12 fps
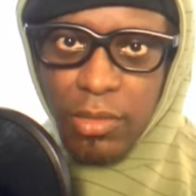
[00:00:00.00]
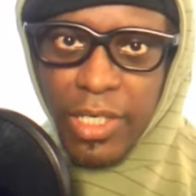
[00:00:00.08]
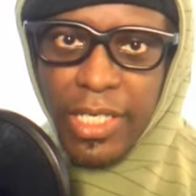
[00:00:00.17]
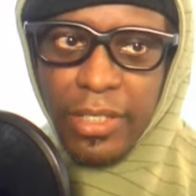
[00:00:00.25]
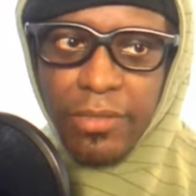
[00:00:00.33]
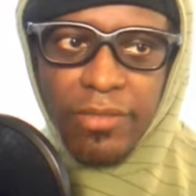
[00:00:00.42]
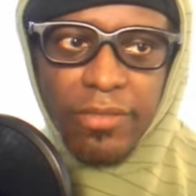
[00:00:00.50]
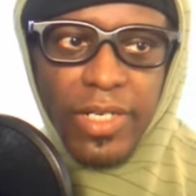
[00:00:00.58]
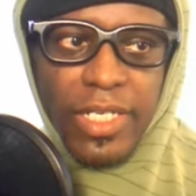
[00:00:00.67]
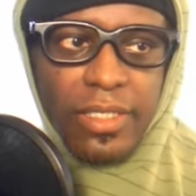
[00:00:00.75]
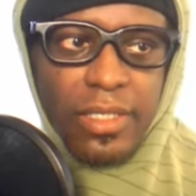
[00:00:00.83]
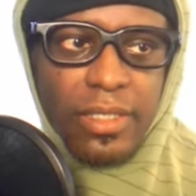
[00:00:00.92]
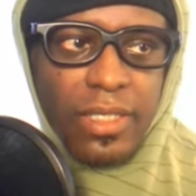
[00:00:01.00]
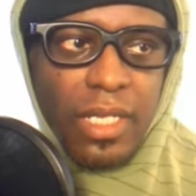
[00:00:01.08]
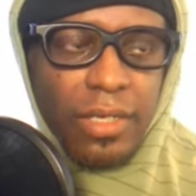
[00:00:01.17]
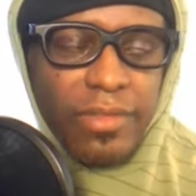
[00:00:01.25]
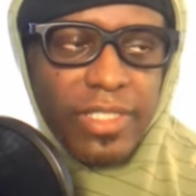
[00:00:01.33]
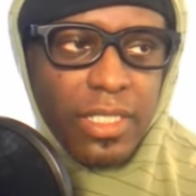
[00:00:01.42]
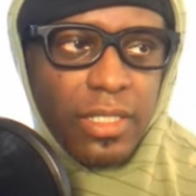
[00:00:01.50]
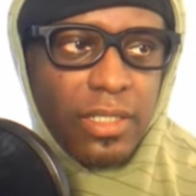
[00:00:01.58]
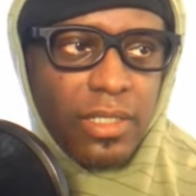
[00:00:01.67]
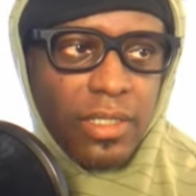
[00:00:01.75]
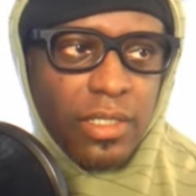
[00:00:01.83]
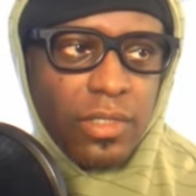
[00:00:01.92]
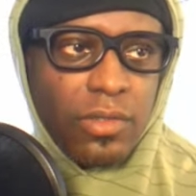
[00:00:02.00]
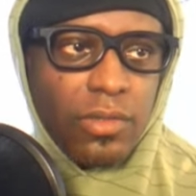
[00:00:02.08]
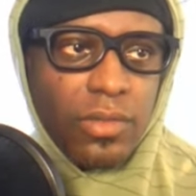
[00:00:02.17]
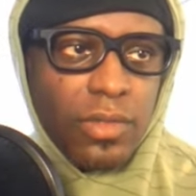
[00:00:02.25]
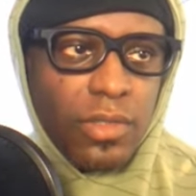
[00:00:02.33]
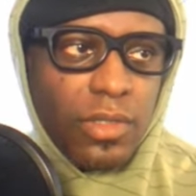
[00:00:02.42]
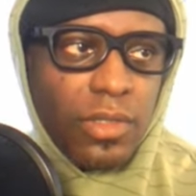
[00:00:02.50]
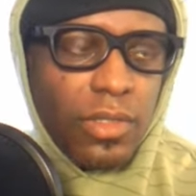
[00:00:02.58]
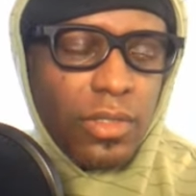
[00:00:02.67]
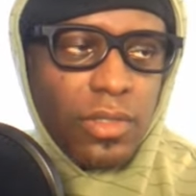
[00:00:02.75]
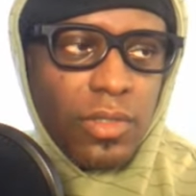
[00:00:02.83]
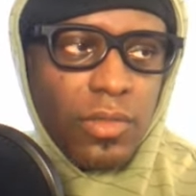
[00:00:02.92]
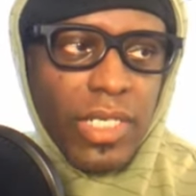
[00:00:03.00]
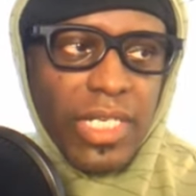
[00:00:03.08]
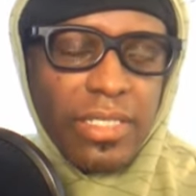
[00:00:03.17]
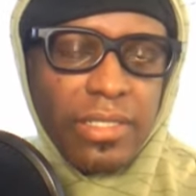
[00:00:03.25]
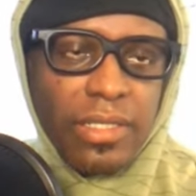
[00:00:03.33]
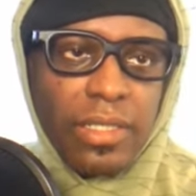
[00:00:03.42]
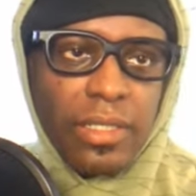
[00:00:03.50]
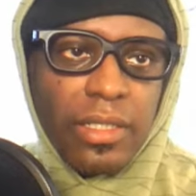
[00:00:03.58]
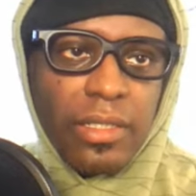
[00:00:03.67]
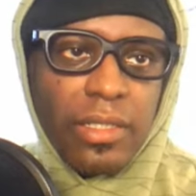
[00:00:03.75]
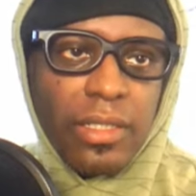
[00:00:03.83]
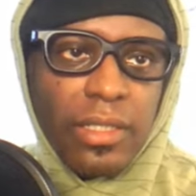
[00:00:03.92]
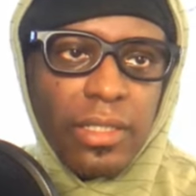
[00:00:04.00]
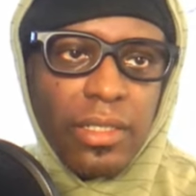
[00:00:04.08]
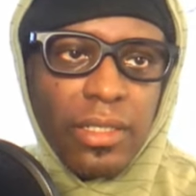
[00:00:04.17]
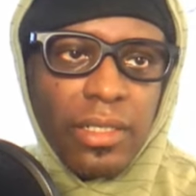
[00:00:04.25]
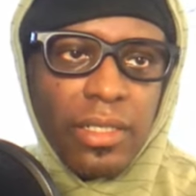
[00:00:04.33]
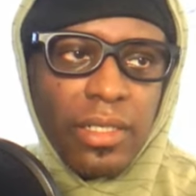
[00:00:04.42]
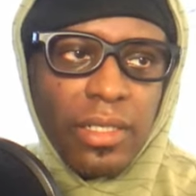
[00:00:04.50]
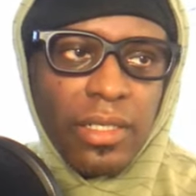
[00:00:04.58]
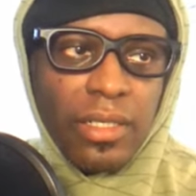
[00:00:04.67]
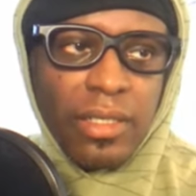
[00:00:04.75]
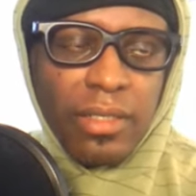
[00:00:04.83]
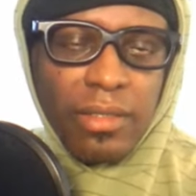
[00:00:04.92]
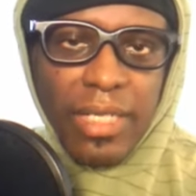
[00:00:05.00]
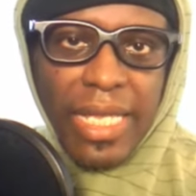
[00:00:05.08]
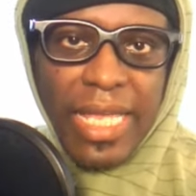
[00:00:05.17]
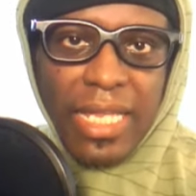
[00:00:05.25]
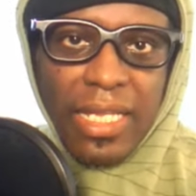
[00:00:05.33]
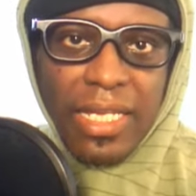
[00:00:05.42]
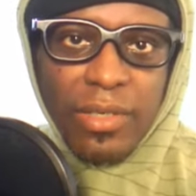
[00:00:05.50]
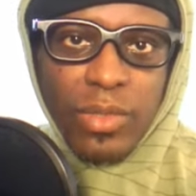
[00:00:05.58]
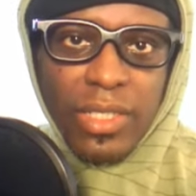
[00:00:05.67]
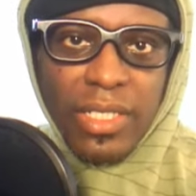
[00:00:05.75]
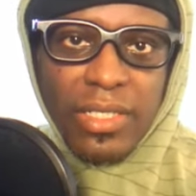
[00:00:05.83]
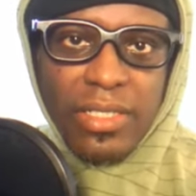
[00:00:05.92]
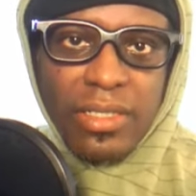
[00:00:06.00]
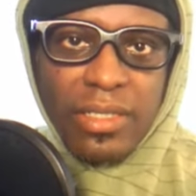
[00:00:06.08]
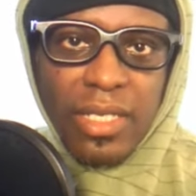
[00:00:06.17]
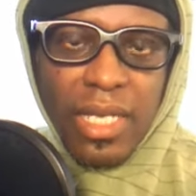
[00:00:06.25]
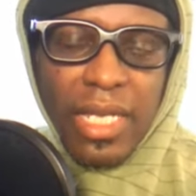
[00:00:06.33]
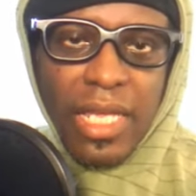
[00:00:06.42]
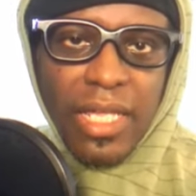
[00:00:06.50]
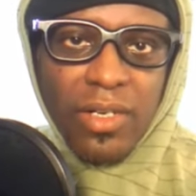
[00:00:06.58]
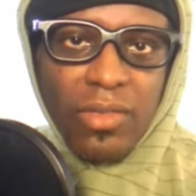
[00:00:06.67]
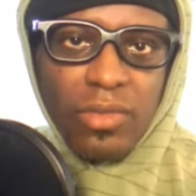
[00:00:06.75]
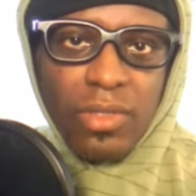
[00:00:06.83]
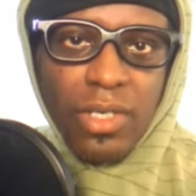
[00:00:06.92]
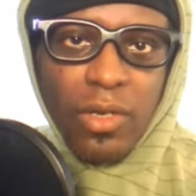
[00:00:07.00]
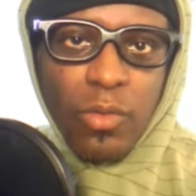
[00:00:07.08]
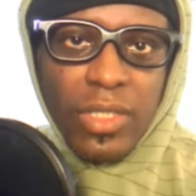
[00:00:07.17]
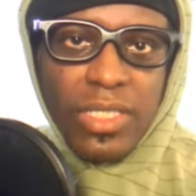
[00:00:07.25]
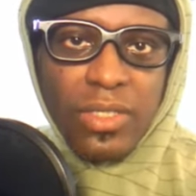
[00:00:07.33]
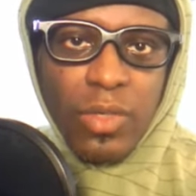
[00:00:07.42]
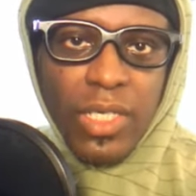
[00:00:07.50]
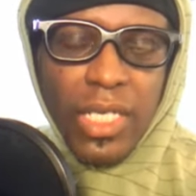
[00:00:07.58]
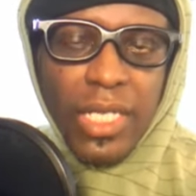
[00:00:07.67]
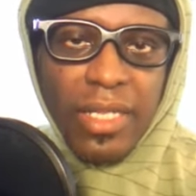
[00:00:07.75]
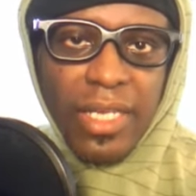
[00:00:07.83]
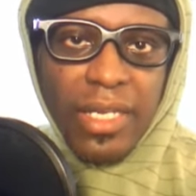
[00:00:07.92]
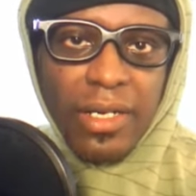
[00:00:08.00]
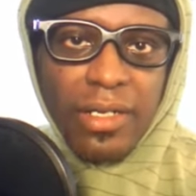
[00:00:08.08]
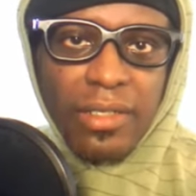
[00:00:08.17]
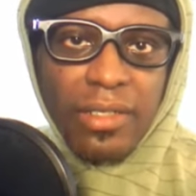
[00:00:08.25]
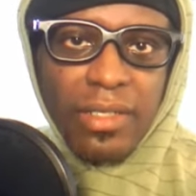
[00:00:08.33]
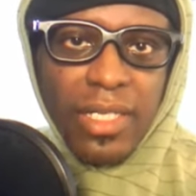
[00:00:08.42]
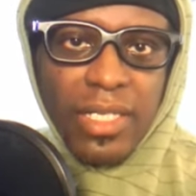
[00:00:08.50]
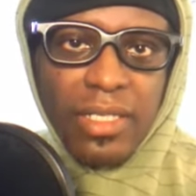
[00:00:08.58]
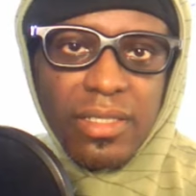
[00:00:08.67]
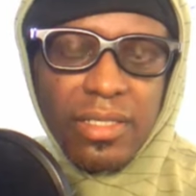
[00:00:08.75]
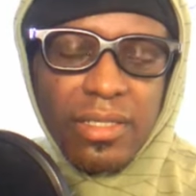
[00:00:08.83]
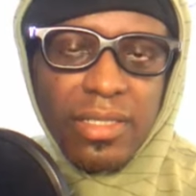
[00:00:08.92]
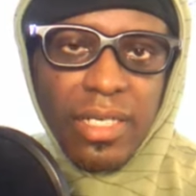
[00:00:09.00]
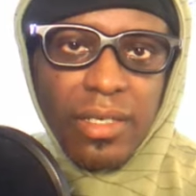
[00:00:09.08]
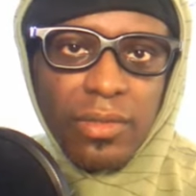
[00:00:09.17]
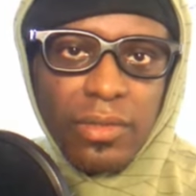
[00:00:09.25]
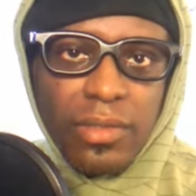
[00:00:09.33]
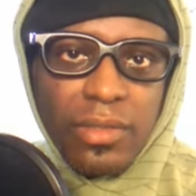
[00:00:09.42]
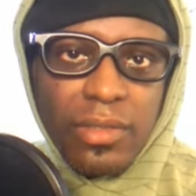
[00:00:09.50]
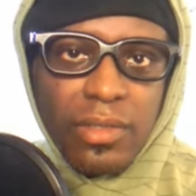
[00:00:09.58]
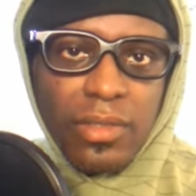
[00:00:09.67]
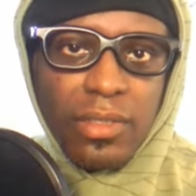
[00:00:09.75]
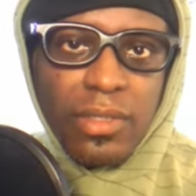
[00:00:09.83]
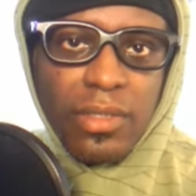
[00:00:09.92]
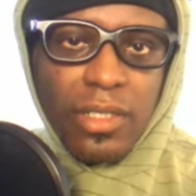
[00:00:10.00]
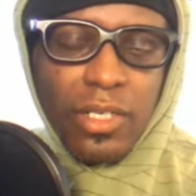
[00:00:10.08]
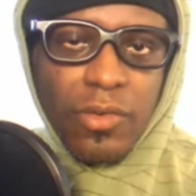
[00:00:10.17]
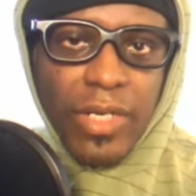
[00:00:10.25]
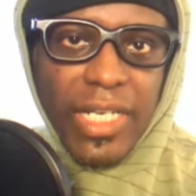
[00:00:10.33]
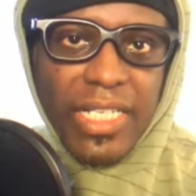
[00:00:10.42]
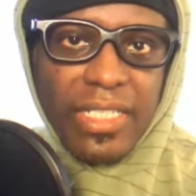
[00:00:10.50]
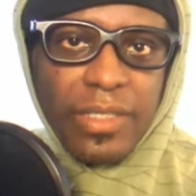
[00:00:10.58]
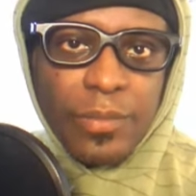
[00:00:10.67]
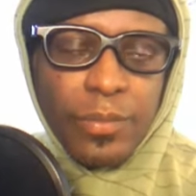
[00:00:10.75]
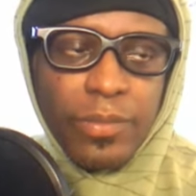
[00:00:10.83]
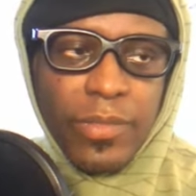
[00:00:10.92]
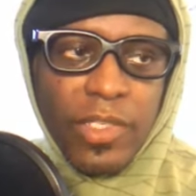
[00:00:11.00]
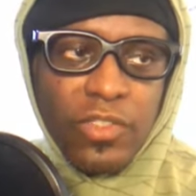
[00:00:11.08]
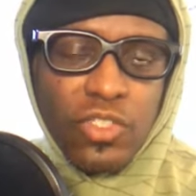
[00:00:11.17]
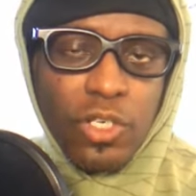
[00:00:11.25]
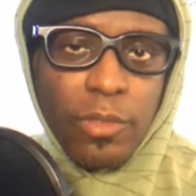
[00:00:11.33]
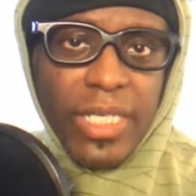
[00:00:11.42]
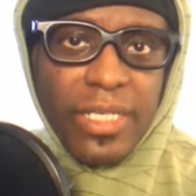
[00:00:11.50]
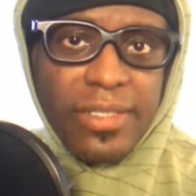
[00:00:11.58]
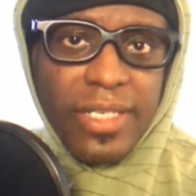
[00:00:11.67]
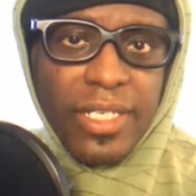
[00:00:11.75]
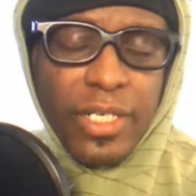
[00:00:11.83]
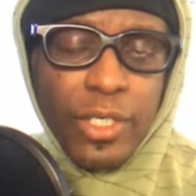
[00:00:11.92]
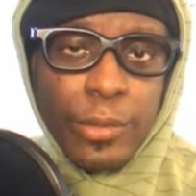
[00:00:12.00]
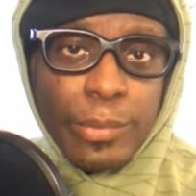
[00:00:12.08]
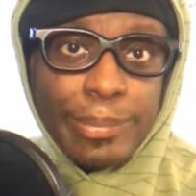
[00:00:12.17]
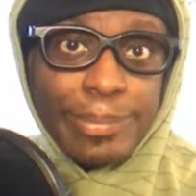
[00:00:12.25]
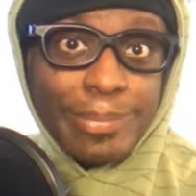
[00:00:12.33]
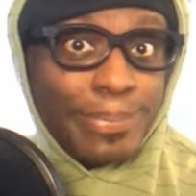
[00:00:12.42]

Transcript: Right? France is all of a sudden so so nice and uh, uh, uh, allied with us. I, I don't know what's going on there. That doesn't sound correct. Germany said no.